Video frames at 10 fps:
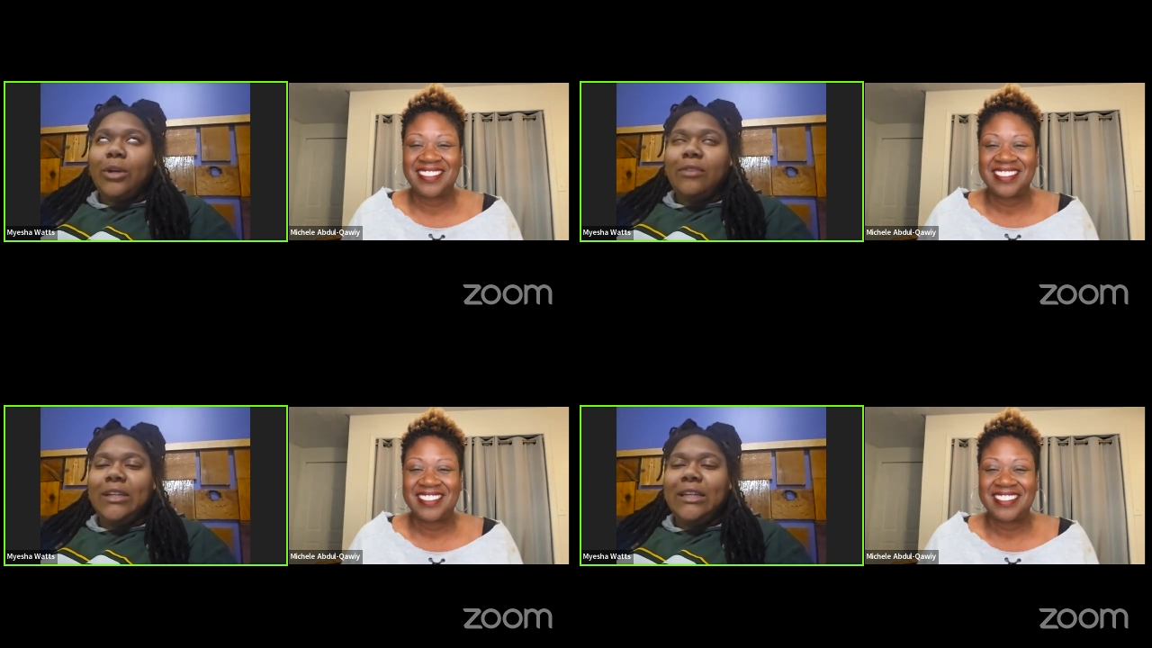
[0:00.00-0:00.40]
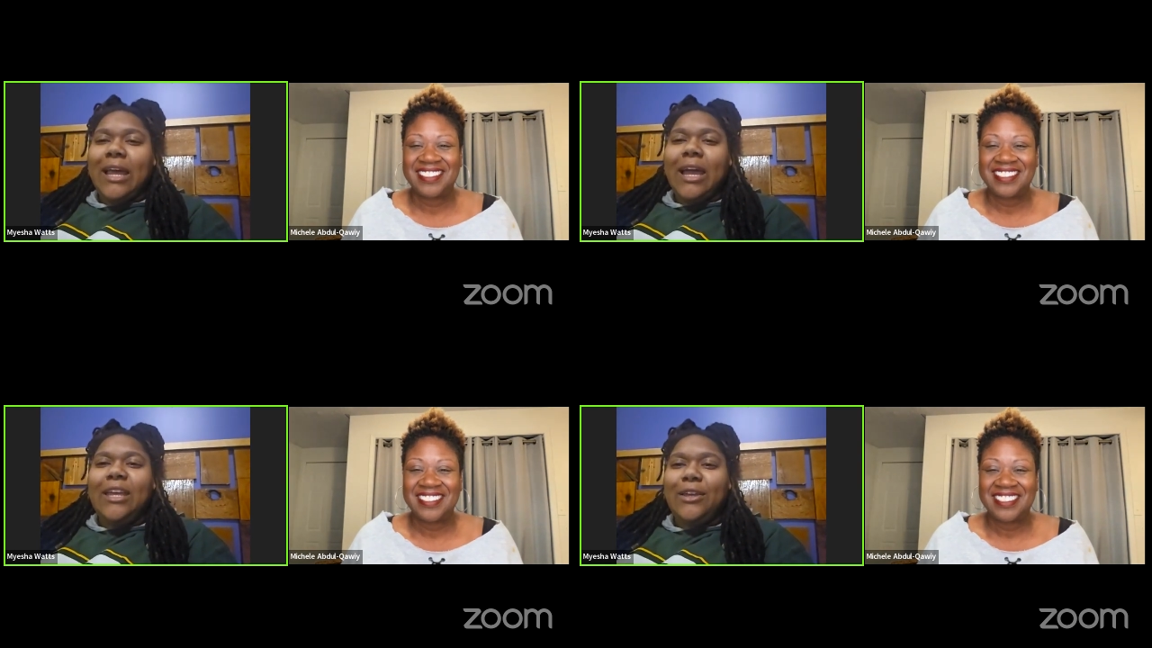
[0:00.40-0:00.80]
Speaker 1: roughly
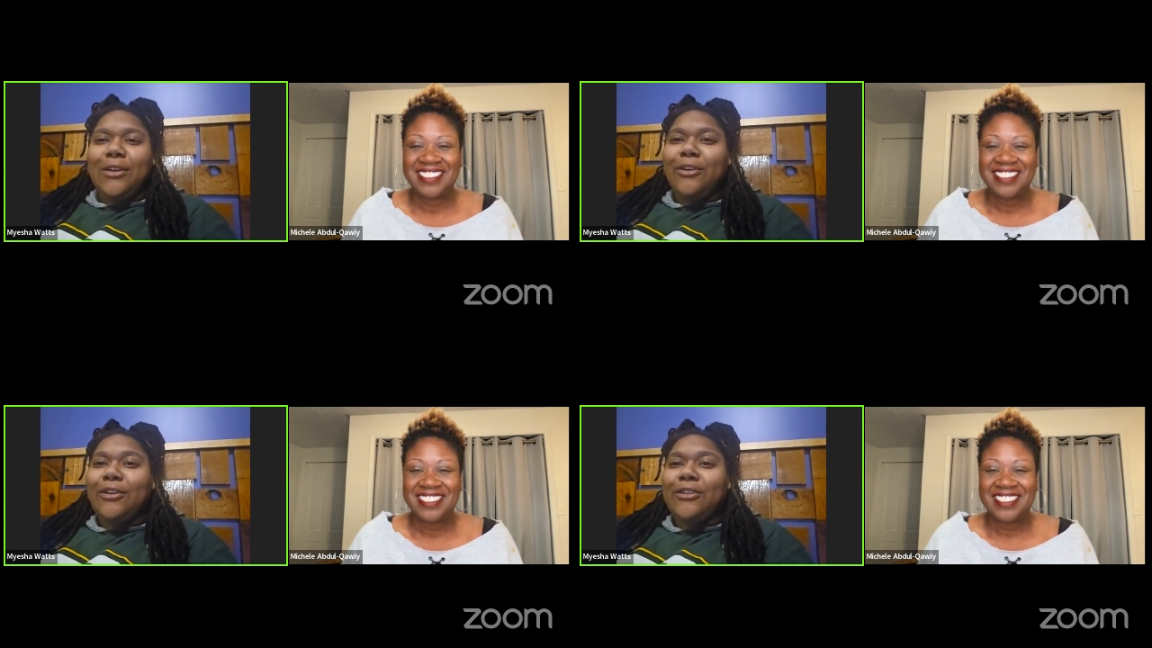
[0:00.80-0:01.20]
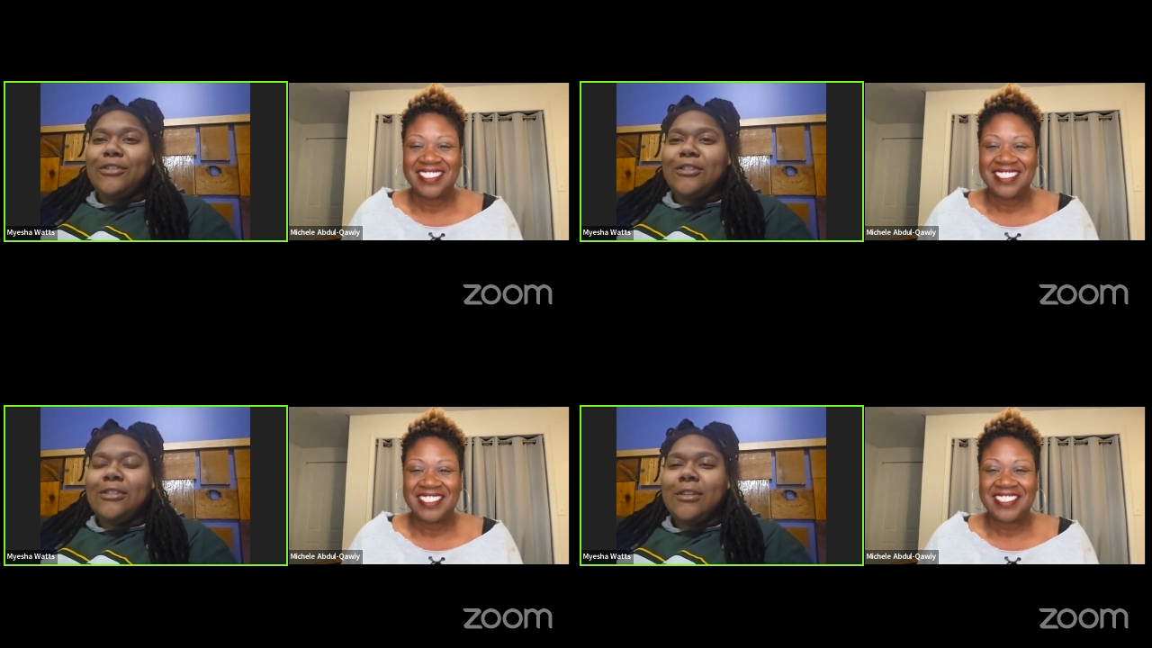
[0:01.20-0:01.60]
nine
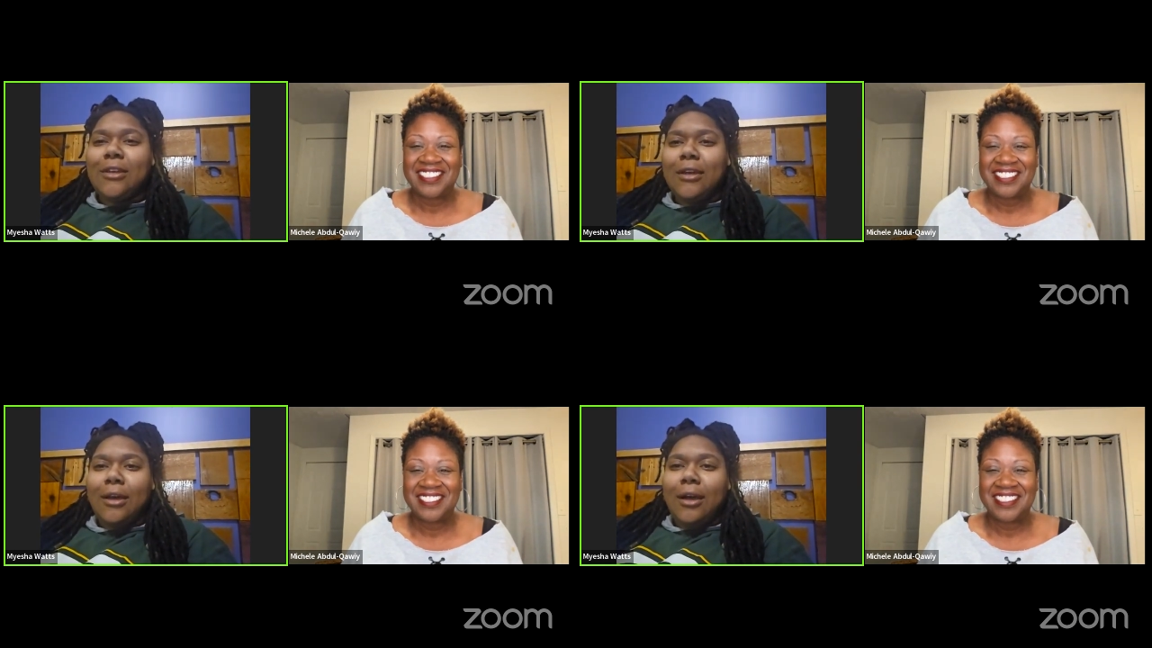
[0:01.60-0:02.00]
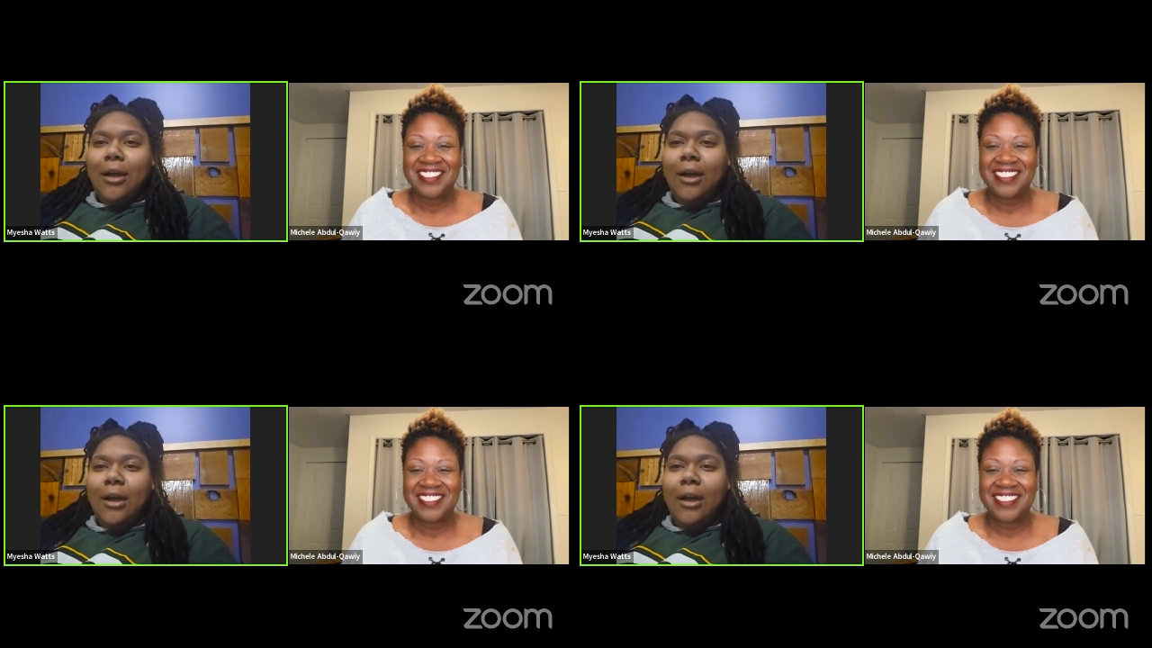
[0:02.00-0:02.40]
years.
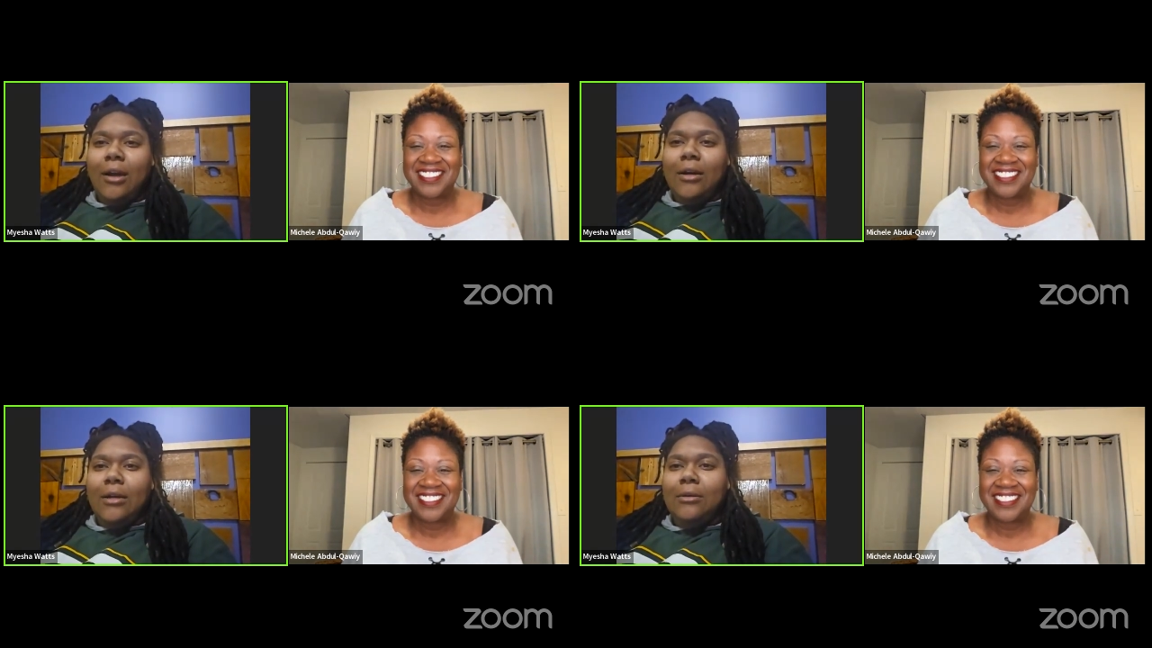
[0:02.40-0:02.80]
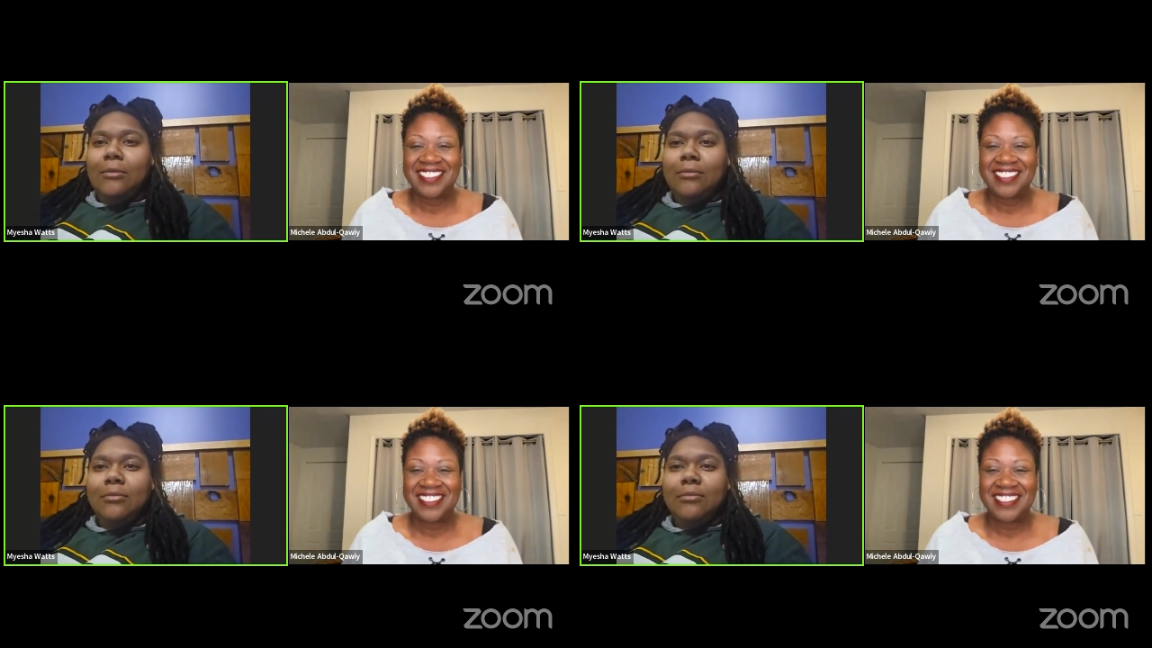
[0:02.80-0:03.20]

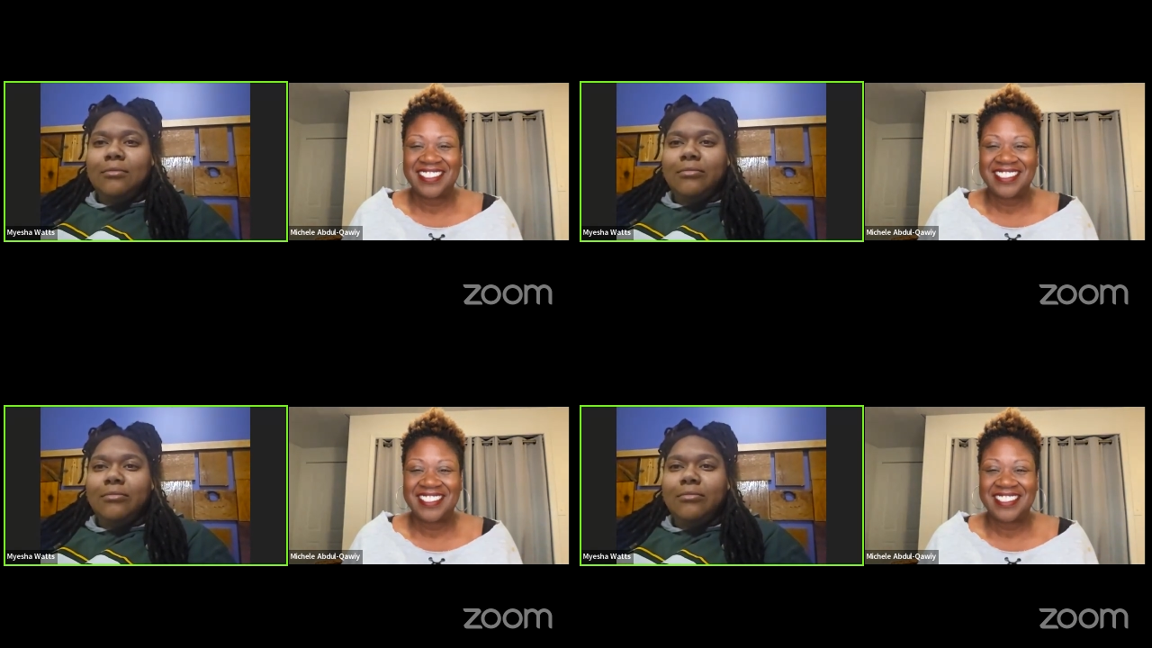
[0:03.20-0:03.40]
Um,